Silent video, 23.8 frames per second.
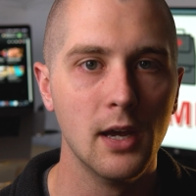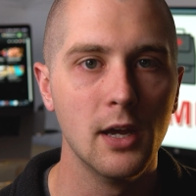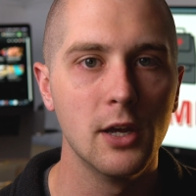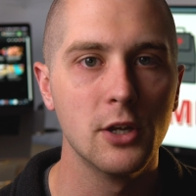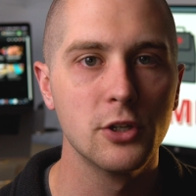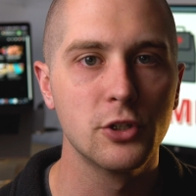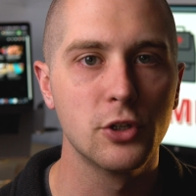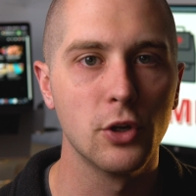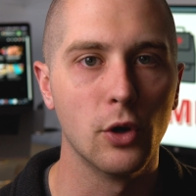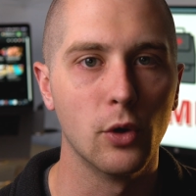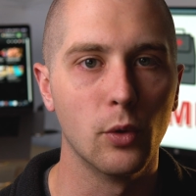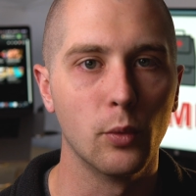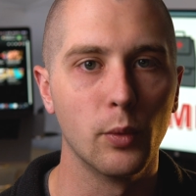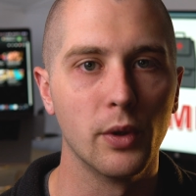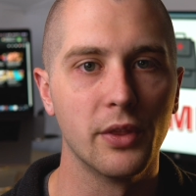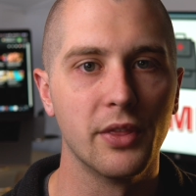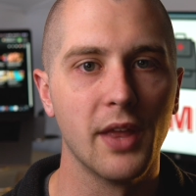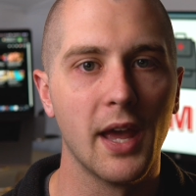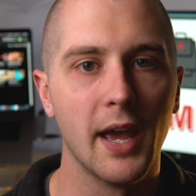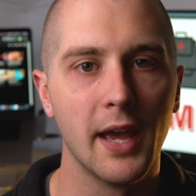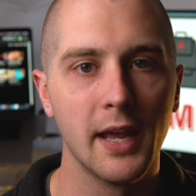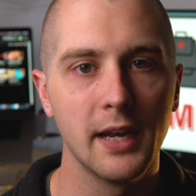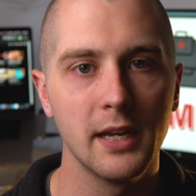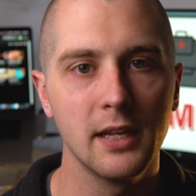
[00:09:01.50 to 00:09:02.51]
So with
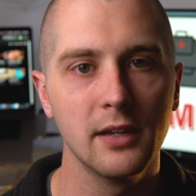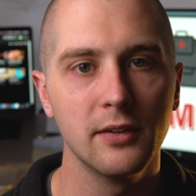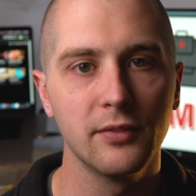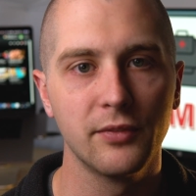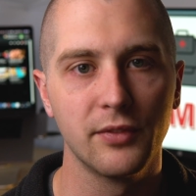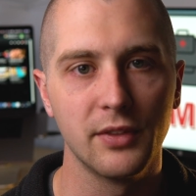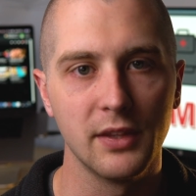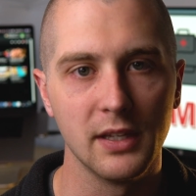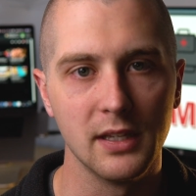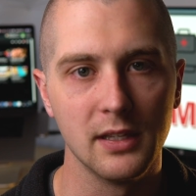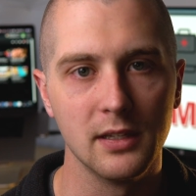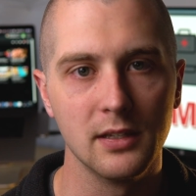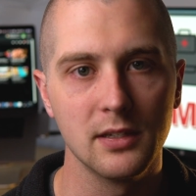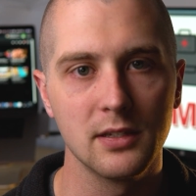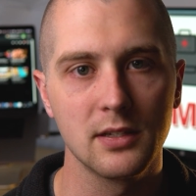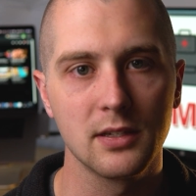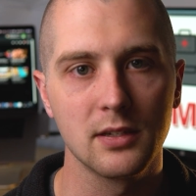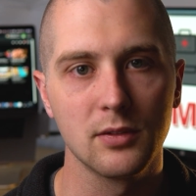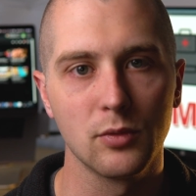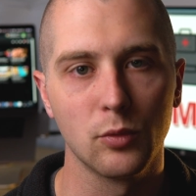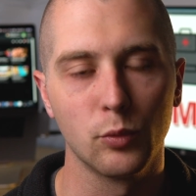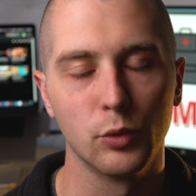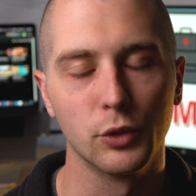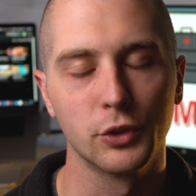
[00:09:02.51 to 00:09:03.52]
any of
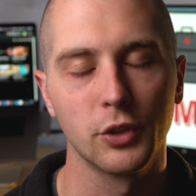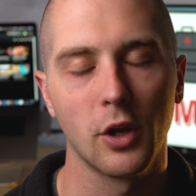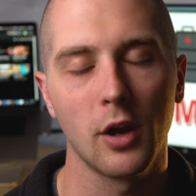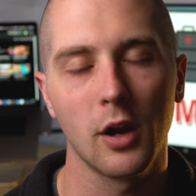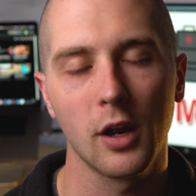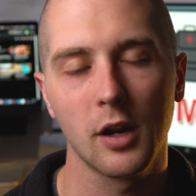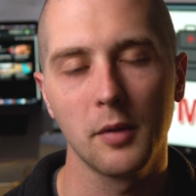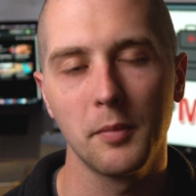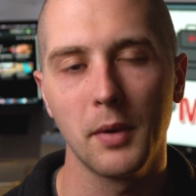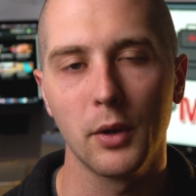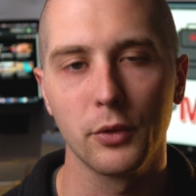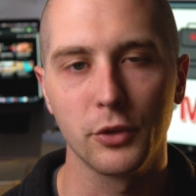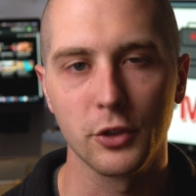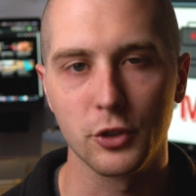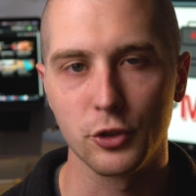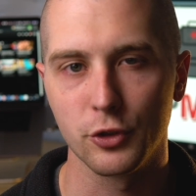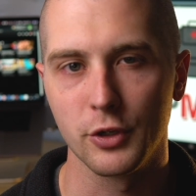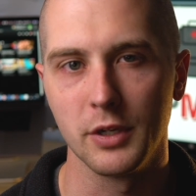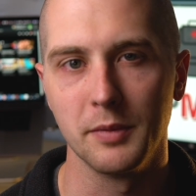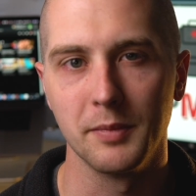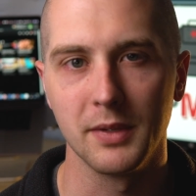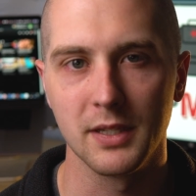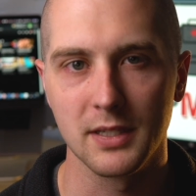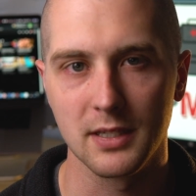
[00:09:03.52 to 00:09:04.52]
these, we'll talk about the
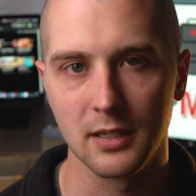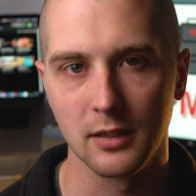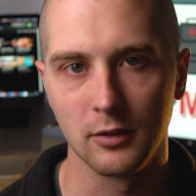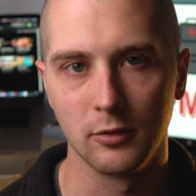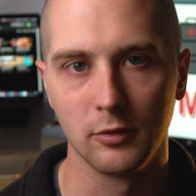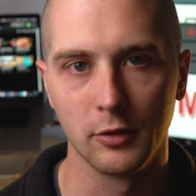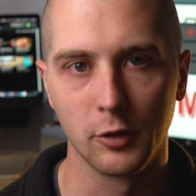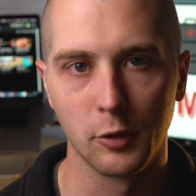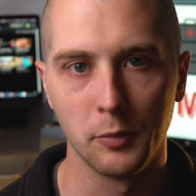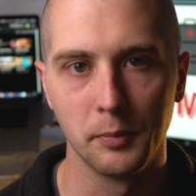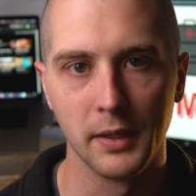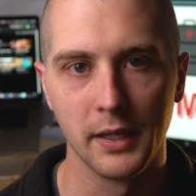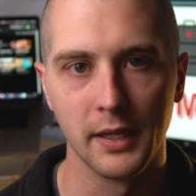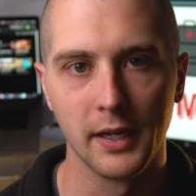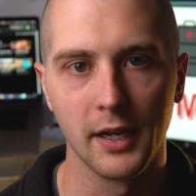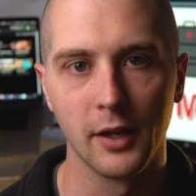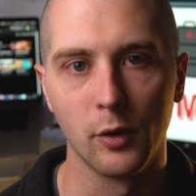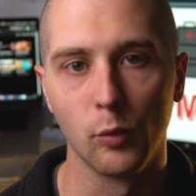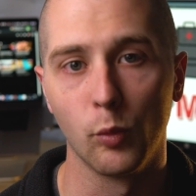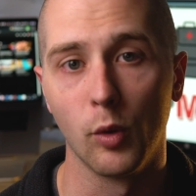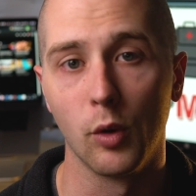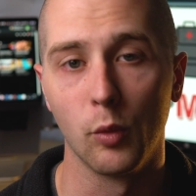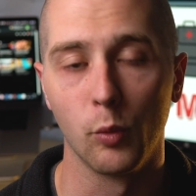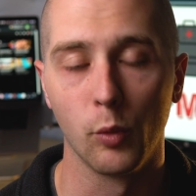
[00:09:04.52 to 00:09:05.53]
treatments in a little bit
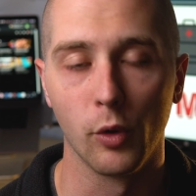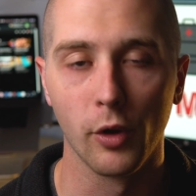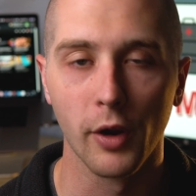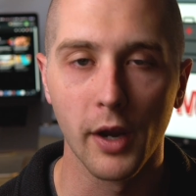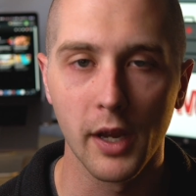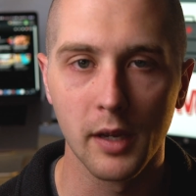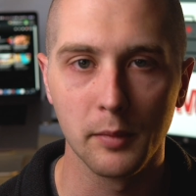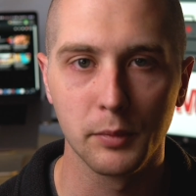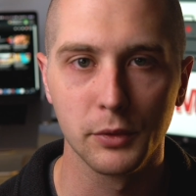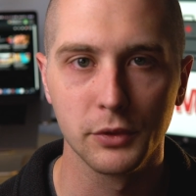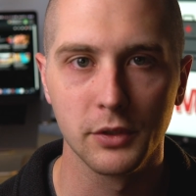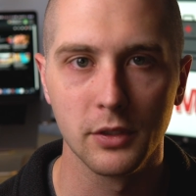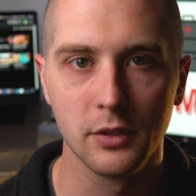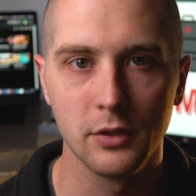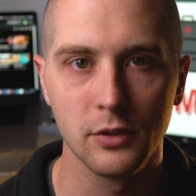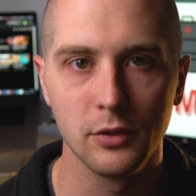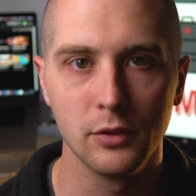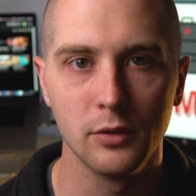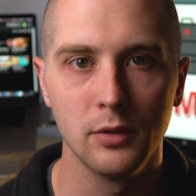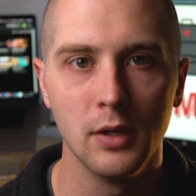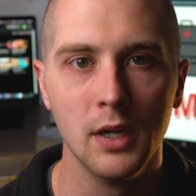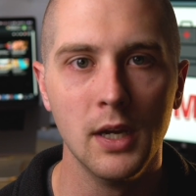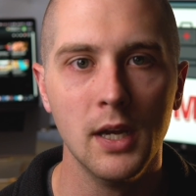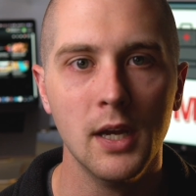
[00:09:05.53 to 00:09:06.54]
and what we're able to
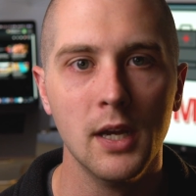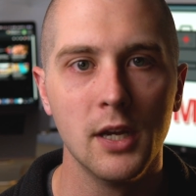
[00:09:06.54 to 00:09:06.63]
do.